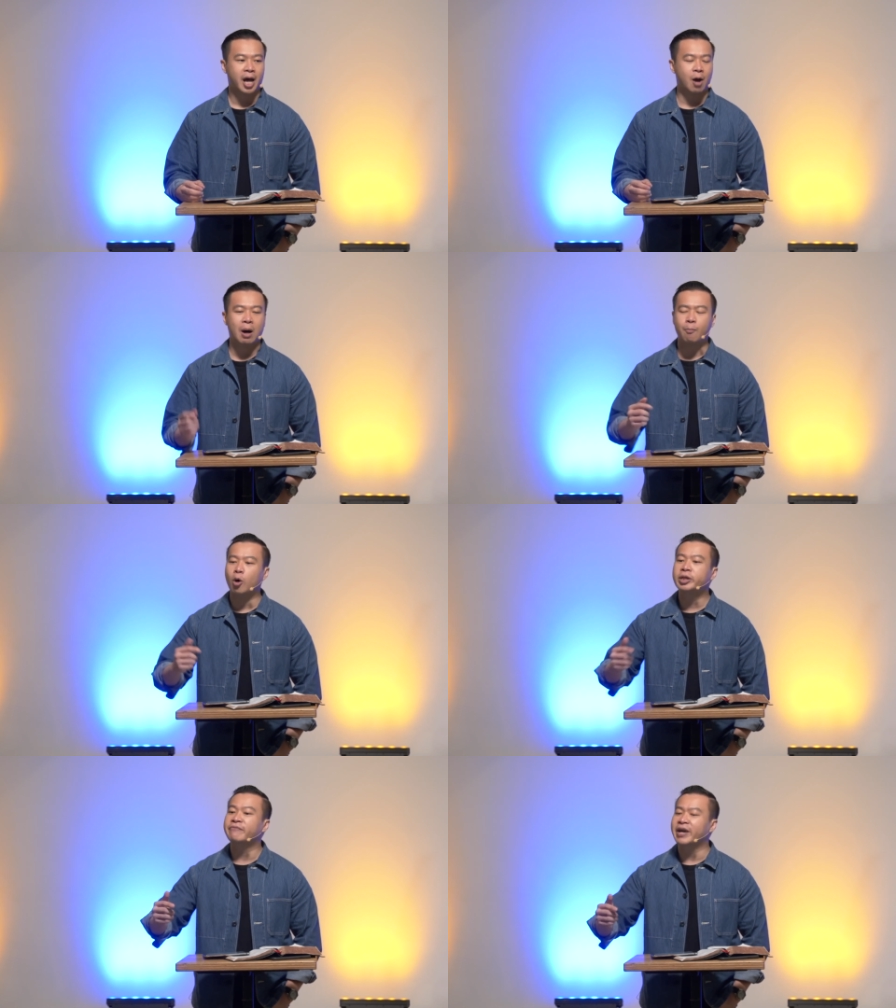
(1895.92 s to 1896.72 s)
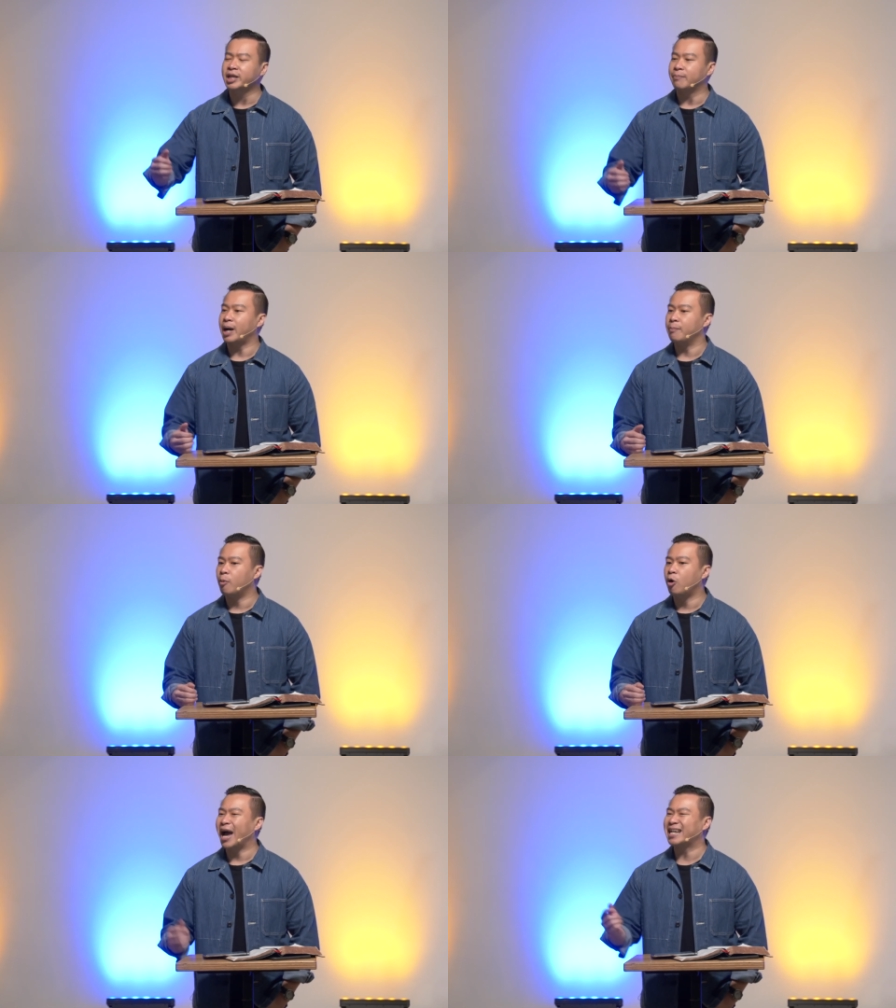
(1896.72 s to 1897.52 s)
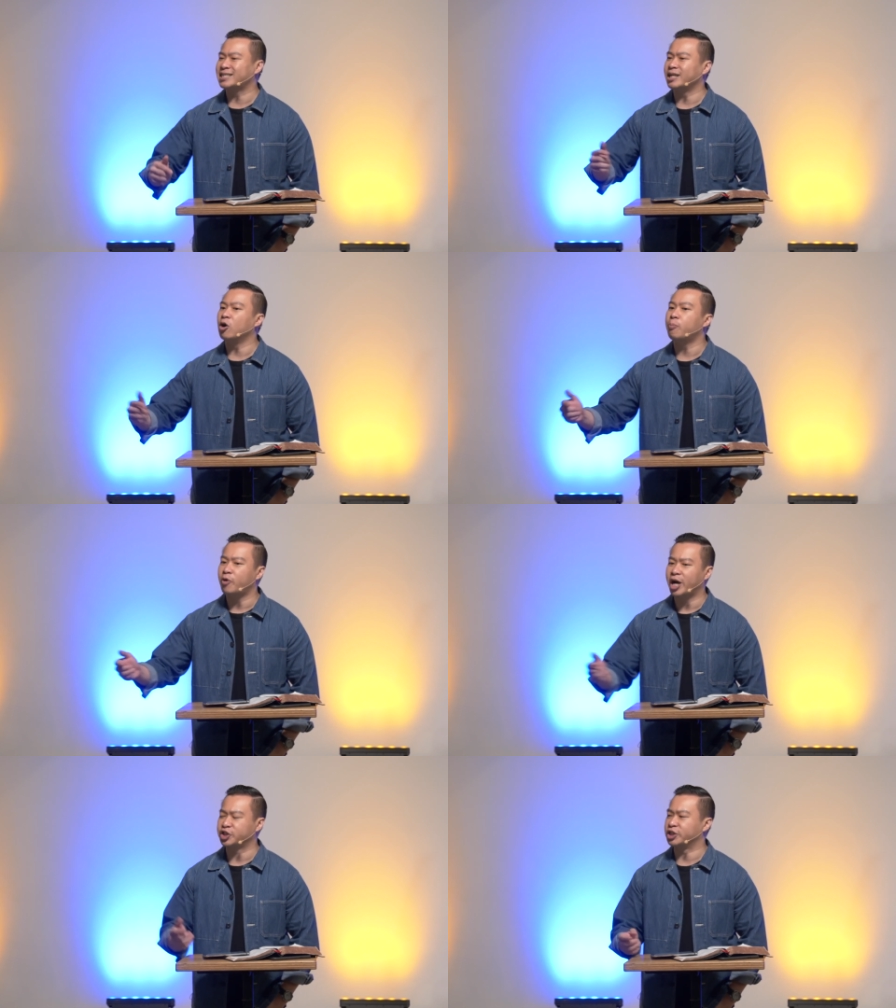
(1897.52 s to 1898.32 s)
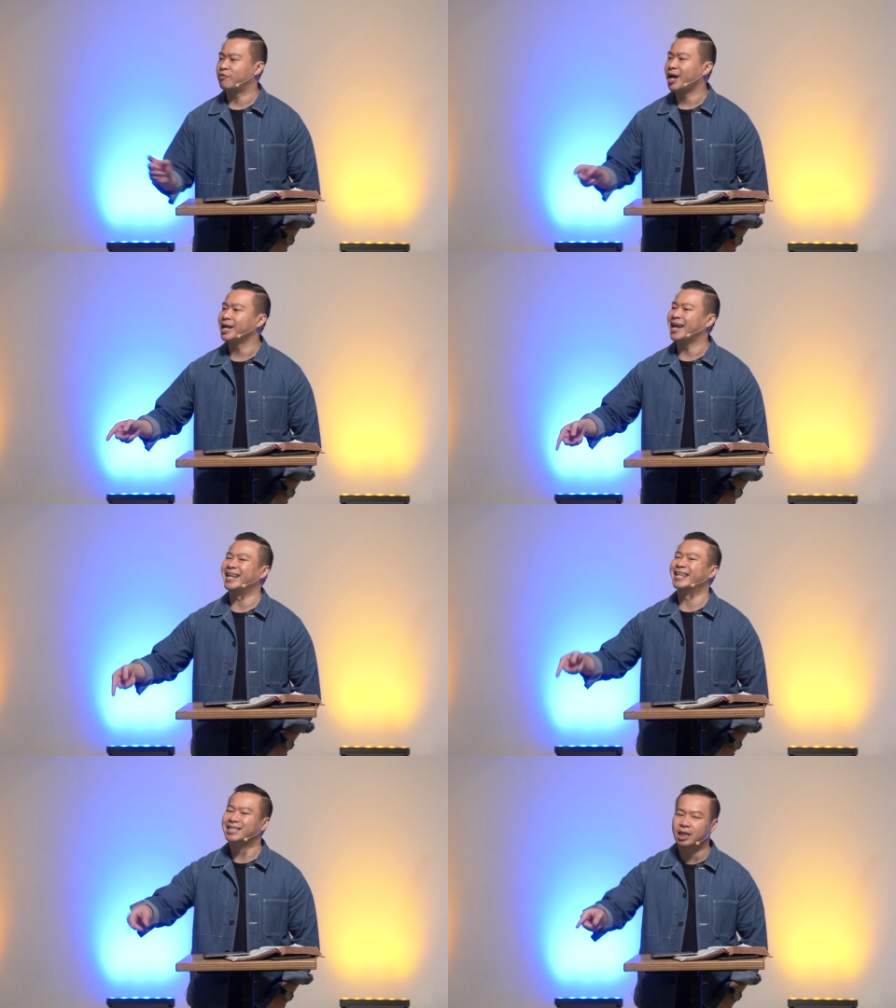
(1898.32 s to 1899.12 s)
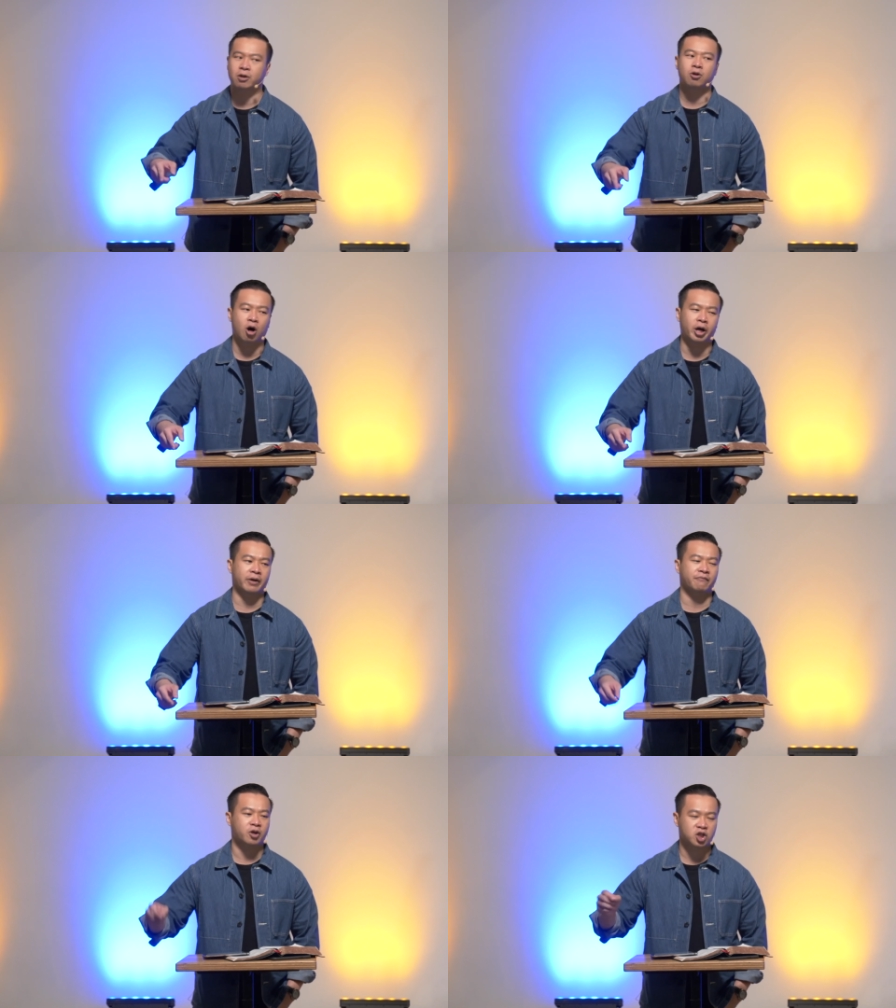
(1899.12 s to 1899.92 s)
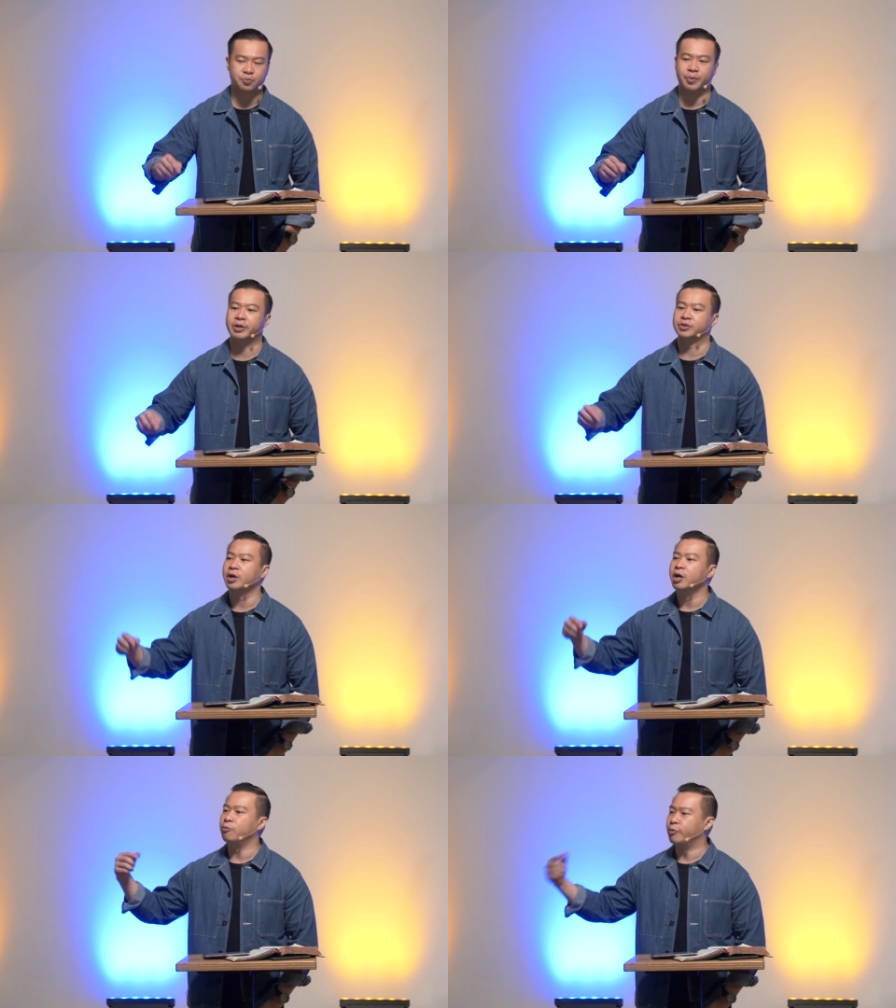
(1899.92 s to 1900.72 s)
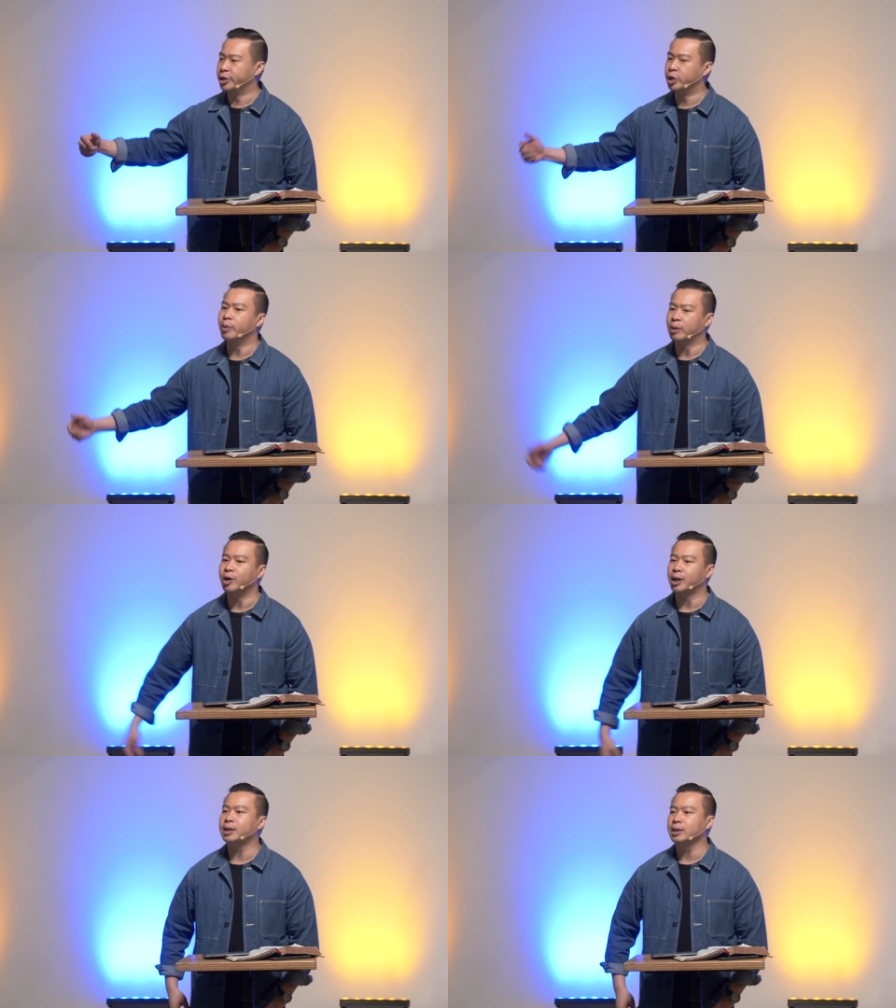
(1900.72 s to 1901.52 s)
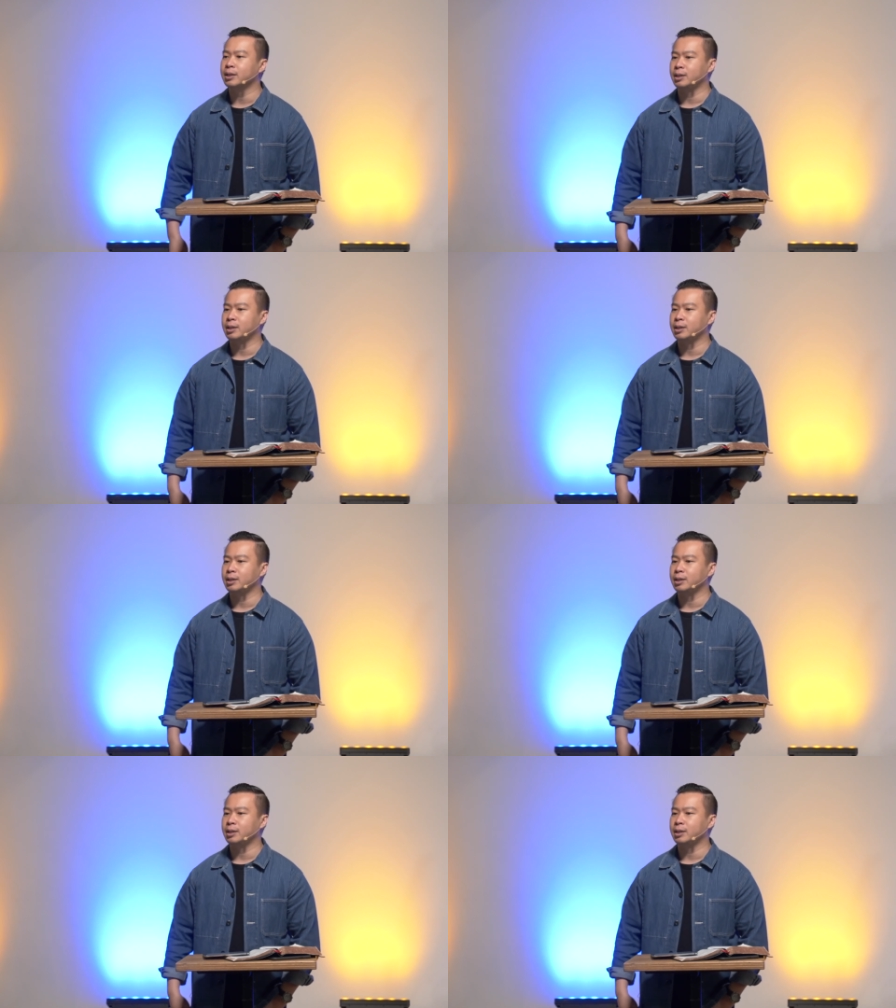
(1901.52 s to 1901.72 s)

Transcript: and we are motivated by more external pressures rather than internal longing for the Spirit's renewing work.